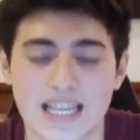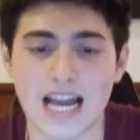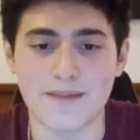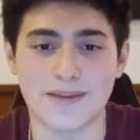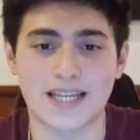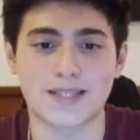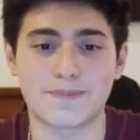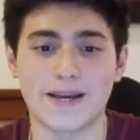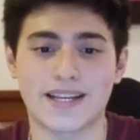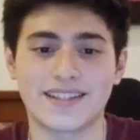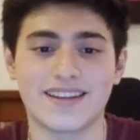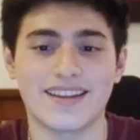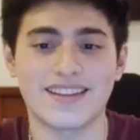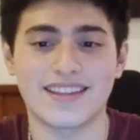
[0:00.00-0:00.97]
I'm
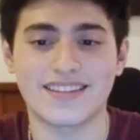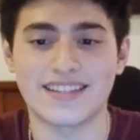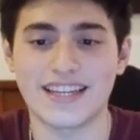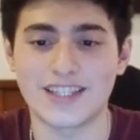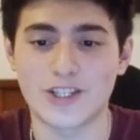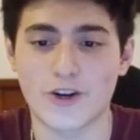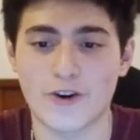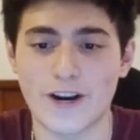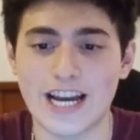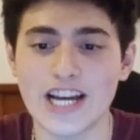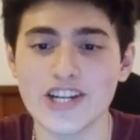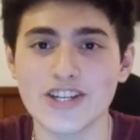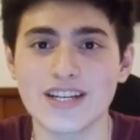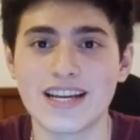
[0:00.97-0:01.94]
expecting the site to
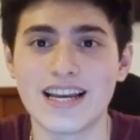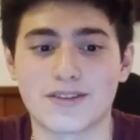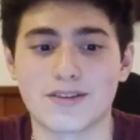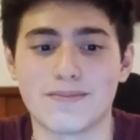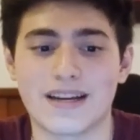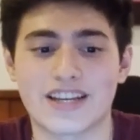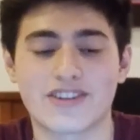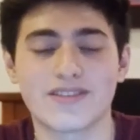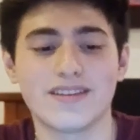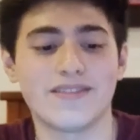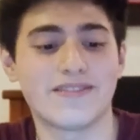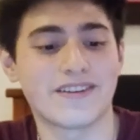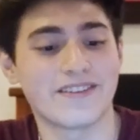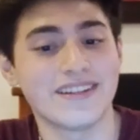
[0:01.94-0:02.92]
crash, so I'm actually
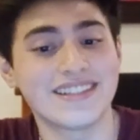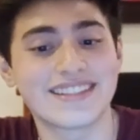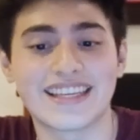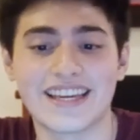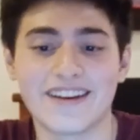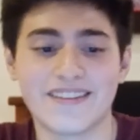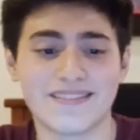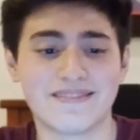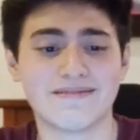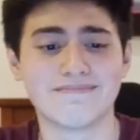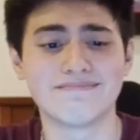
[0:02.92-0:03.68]
very scared.